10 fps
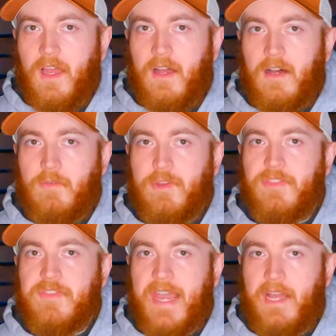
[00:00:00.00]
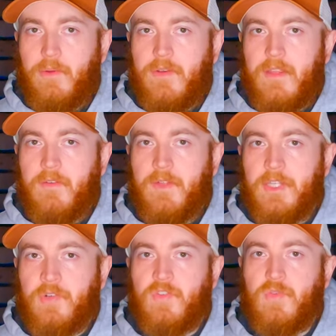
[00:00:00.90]
uh, with down,
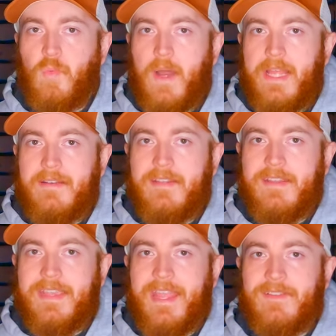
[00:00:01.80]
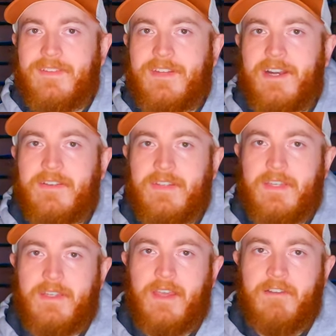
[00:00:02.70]
your sweat can start
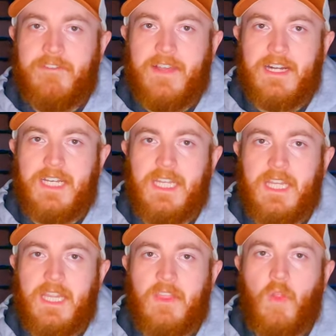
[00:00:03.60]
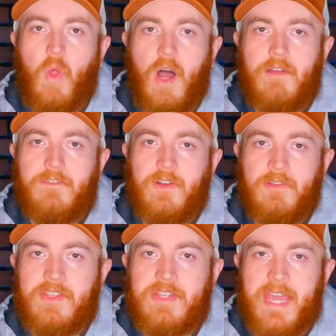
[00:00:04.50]
to affect the loft
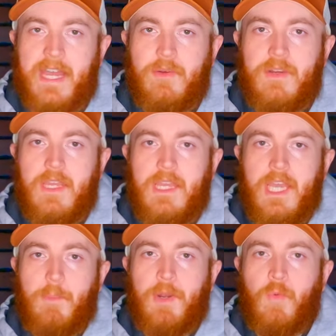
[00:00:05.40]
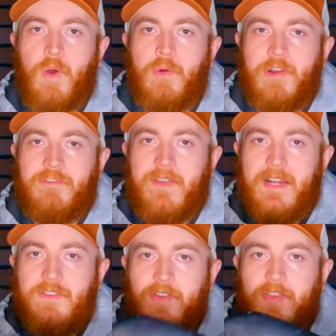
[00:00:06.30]
the down, but it won't
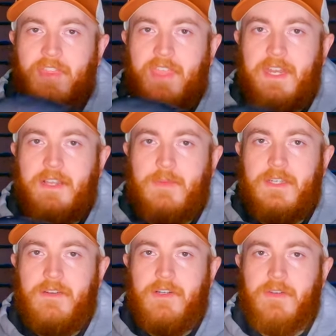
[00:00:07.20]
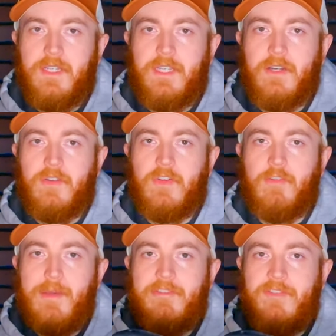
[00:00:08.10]
affect the synthetic material in here. So
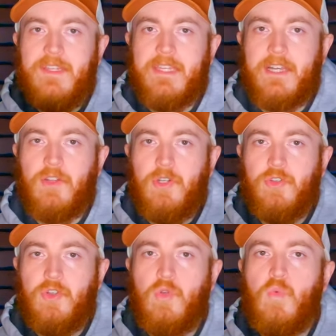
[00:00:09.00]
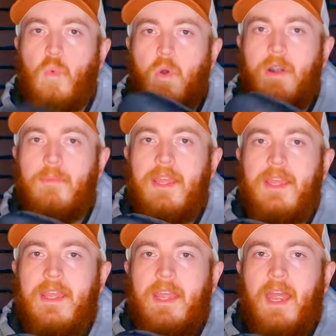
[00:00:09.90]
if my feet get a little too warm,
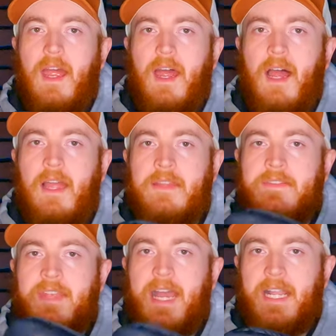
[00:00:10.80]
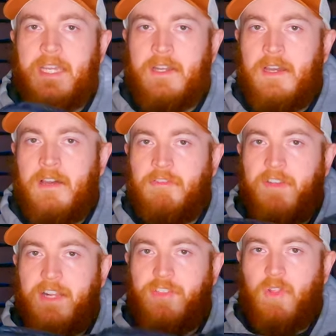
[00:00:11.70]
it's not gonna
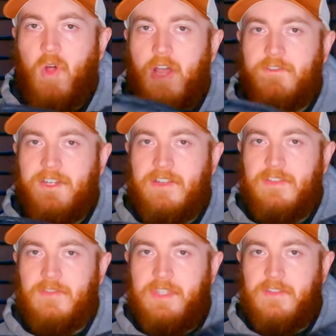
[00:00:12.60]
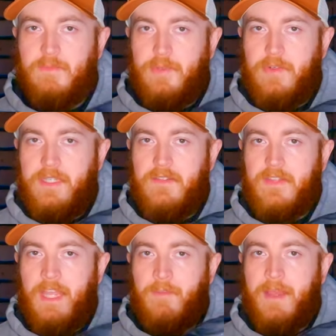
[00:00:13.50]
affect the loftiness of these booties
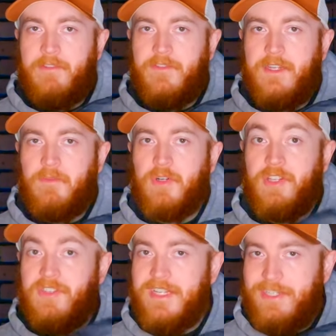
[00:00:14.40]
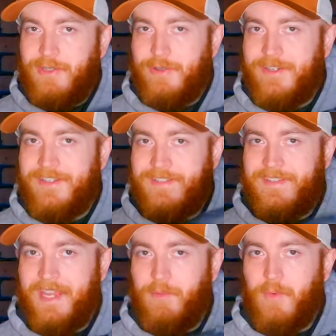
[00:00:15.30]
and my feet will continue to
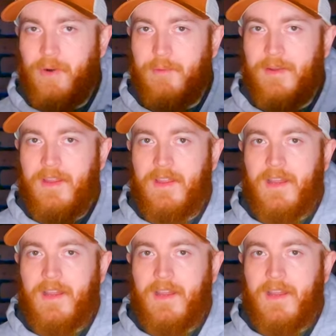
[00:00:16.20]
stay warm.